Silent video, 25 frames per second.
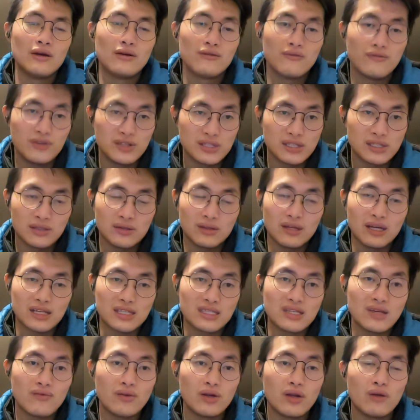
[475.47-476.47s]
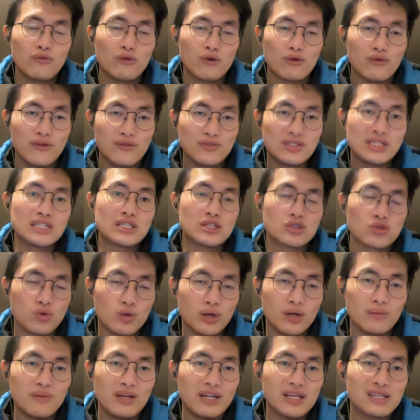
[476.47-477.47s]
physical activity for 15 to
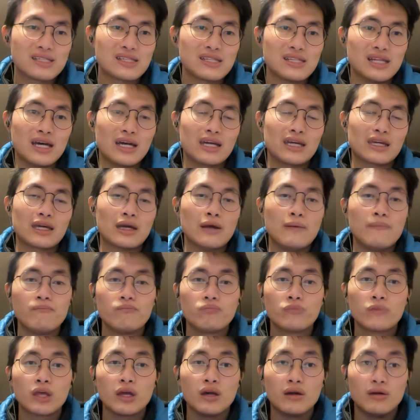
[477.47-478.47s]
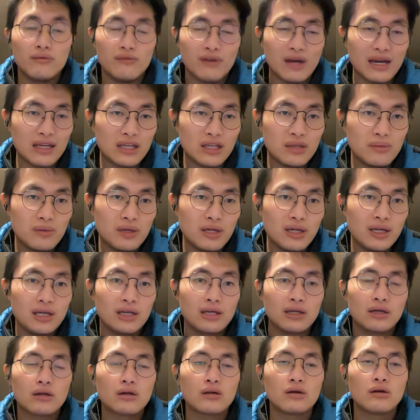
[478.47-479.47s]
20 minutes like
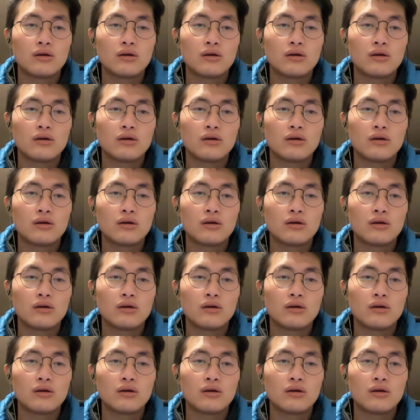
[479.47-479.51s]
vacuuming,